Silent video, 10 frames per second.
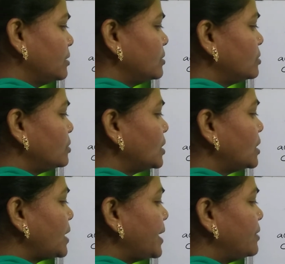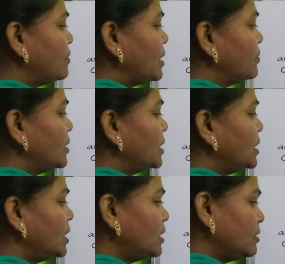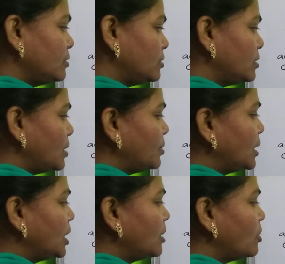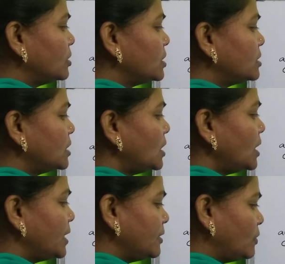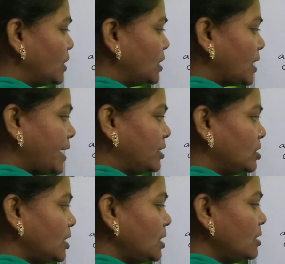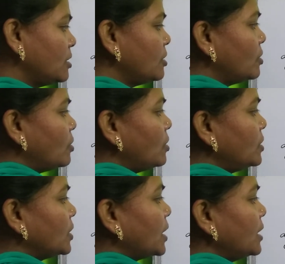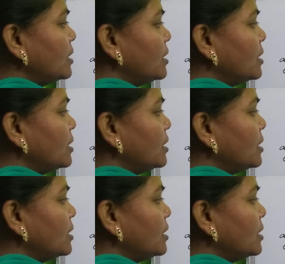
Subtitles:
So you can write 1 here, double click on this cell and you can write here, or you can